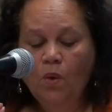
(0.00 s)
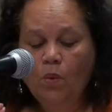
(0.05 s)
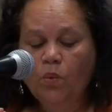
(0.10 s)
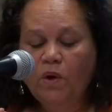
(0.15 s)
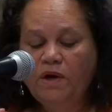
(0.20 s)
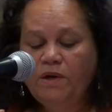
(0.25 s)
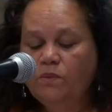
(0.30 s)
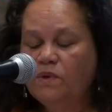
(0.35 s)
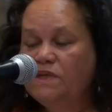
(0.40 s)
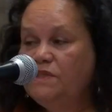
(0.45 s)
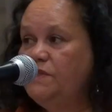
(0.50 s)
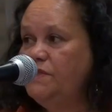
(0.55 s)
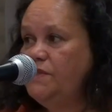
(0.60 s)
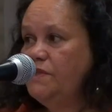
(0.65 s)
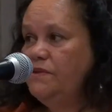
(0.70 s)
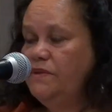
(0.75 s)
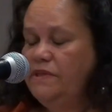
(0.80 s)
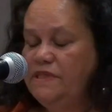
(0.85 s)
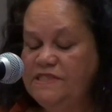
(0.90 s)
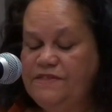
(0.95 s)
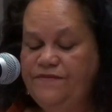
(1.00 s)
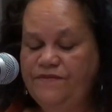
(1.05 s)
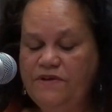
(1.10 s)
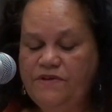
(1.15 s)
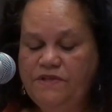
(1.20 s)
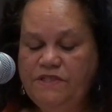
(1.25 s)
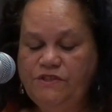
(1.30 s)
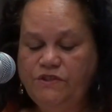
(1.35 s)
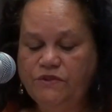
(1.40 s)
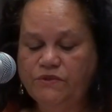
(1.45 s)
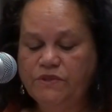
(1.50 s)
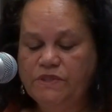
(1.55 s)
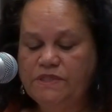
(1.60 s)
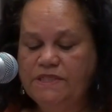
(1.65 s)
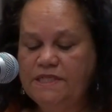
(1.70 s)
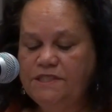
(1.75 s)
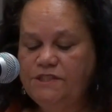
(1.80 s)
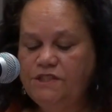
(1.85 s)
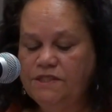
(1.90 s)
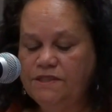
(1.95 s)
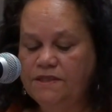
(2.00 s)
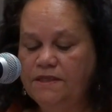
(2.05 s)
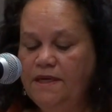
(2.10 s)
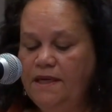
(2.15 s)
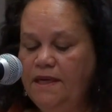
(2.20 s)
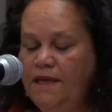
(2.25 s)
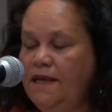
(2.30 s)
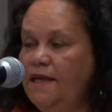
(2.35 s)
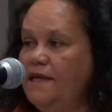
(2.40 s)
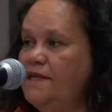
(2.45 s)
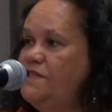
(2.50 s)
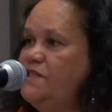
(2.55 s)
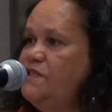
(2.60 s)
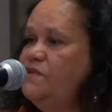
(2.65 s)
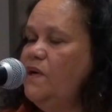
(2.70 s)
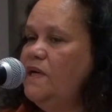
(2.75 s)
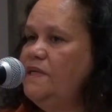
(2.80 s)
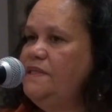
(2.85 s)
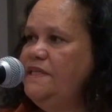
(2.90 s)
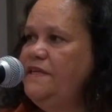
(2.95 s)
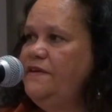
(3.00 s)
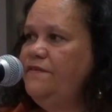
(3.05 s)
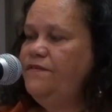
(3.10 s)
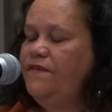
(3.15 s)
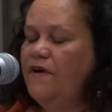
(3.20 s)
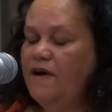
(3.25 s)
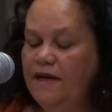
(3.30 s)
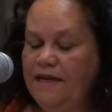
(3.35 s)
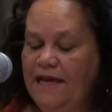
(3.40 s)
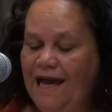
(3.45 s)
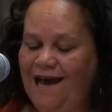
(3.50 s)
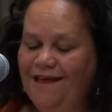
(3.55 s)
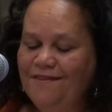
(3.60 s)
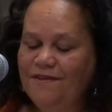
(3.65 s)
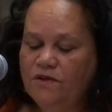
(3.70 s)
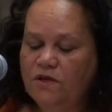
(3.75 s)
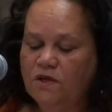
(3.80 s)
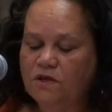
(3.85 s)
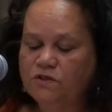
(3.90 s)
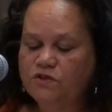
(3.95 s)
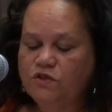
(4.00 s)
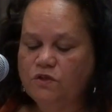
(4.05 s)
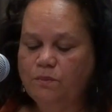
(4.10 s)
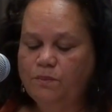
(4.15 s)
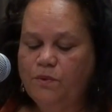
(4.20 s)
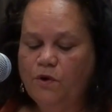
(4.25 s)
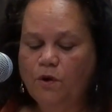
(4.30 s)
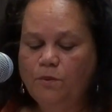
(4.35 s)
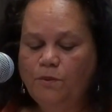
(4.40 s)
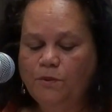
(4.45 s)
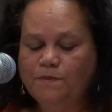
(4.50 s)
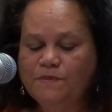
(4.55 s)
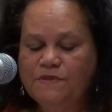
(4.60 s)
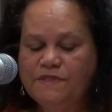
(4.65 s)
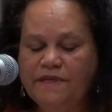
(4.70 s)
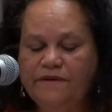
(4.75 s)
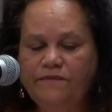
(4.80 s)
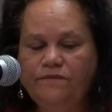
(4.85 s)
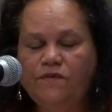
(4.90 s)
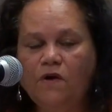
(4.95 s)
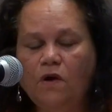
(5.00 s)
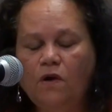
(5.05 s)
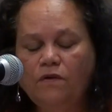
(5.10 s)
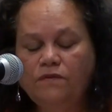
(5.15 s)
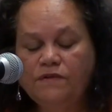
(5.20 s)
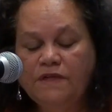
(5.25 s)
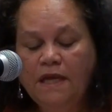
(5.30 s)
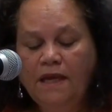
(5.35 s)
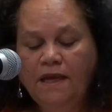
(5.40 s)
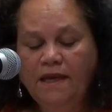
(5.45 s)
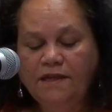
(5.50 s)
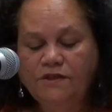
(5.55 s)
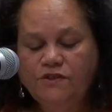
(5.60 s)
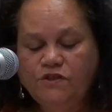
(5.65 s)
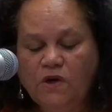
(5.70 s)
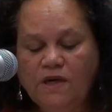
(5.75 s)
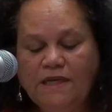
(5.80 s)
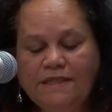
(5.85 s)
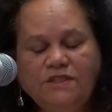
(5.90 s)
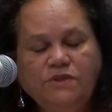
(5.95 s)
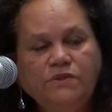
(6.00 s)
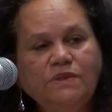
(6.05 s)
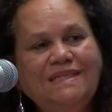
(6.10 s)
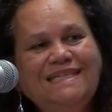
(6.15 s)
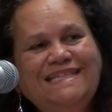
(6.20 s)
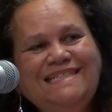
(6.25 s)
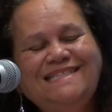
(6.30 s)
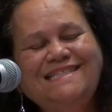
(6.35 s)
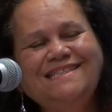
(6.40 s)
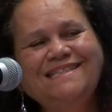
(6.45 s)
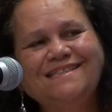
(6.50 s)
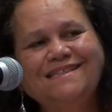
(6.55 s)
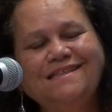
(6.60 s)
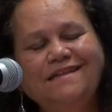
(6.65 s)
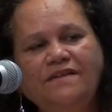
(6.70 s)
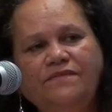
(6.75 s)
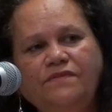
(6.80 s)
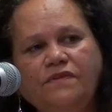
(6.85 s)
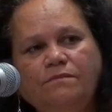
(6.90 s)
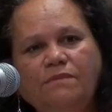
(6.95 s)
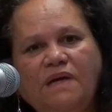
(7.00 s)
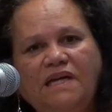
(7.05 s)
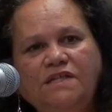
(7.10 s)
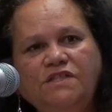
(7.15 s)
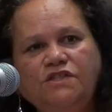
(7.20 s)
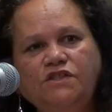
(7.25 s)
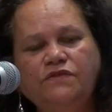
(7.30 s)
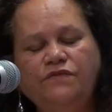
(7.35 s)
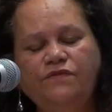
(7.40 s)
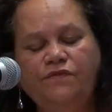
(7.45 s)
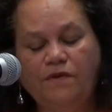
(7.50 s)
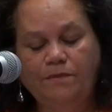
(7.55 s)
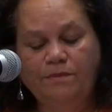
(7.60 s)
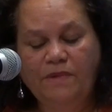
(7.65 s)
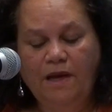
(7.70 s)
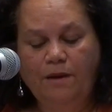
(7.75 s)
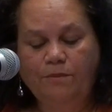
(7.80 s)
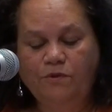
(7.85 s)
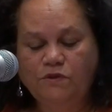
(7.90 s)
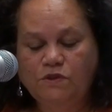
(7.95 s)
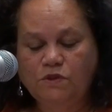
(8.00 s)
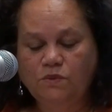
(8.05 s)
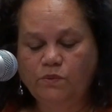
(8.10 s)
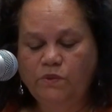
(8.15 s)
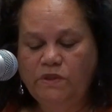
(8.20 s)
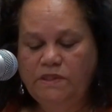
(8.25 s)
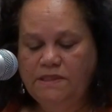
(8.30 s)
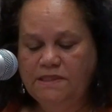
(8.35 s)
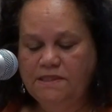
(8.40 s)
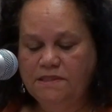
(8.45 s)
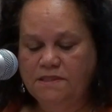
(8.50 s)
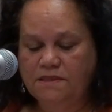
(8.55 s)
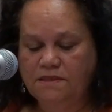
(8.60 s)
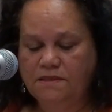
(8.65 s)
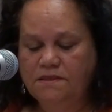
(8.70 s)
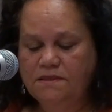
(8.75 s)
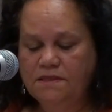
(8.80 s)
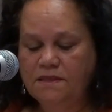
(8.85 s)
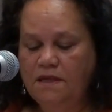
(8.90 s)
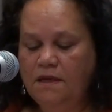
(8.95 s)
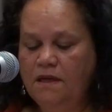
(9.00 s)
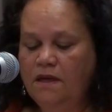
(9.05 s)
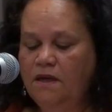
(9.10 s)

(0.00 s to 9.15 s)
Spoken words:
What I want to do in this very short session is to identify other cultural problems involved in trying to elicit information from Aboriginal witnesses,